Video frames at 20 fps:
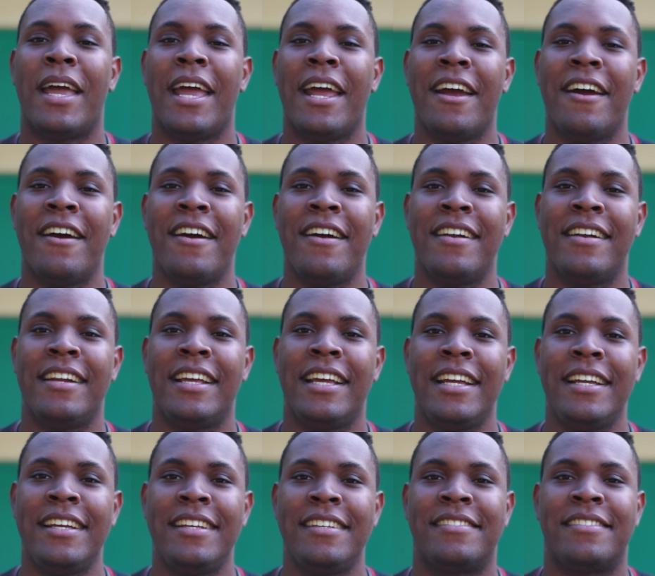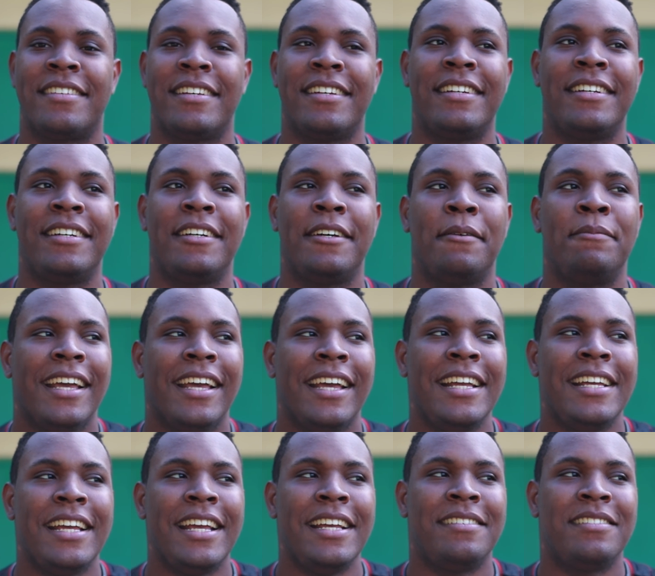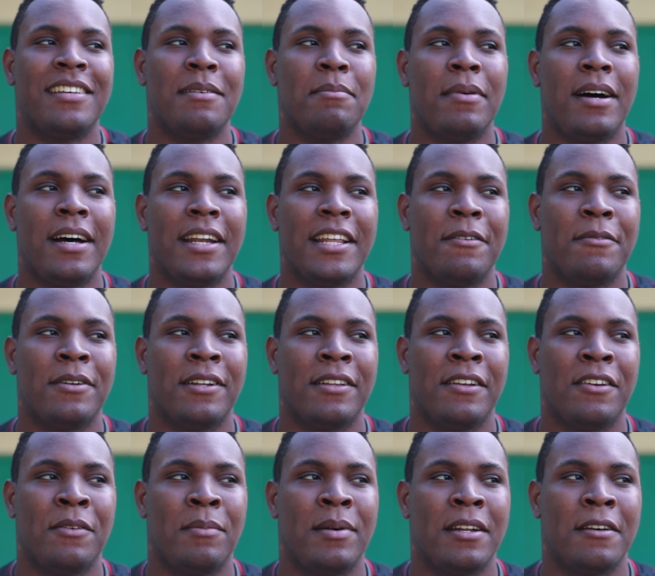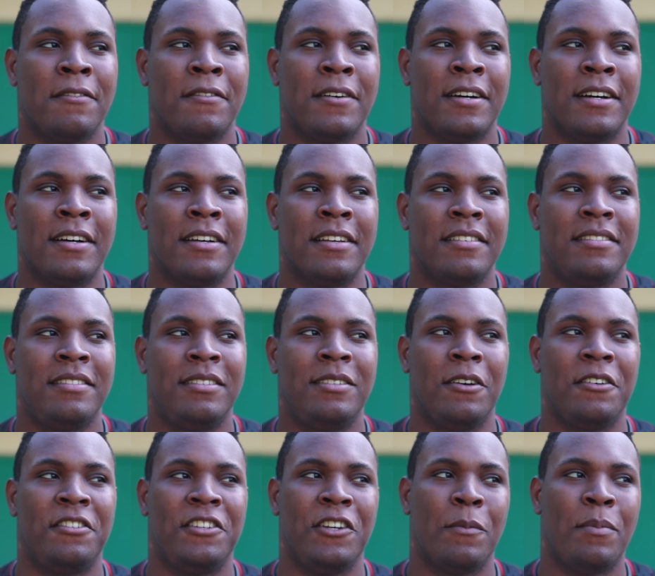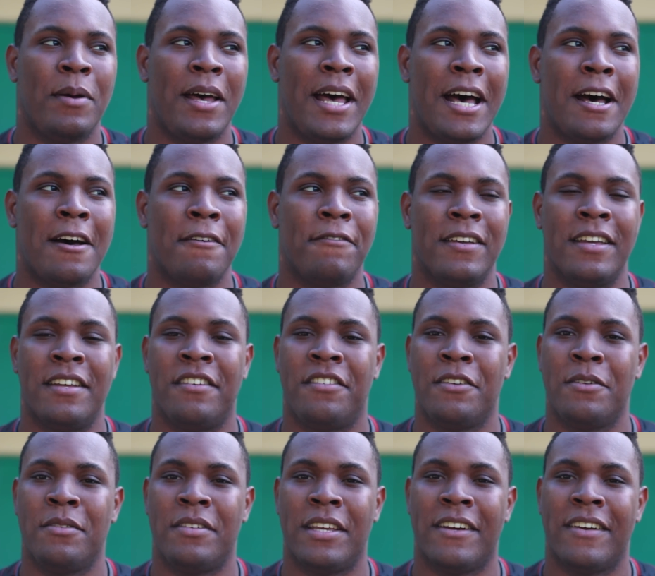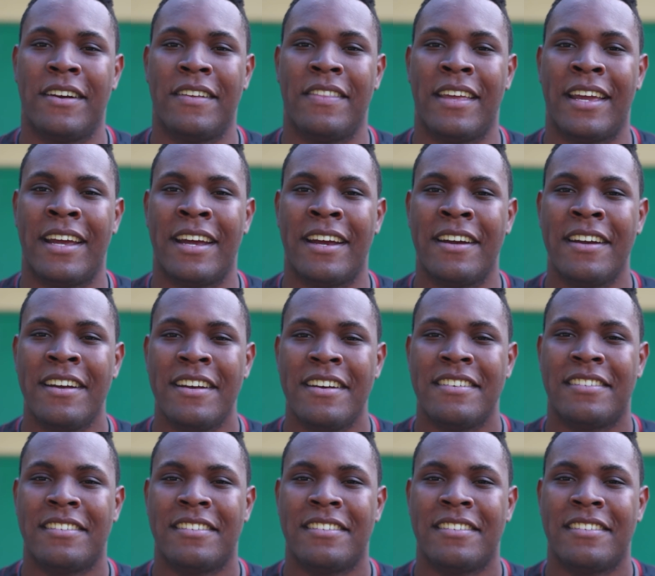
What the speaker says: Aaron, he's somebody with a little bit of a sociopath issues here and there.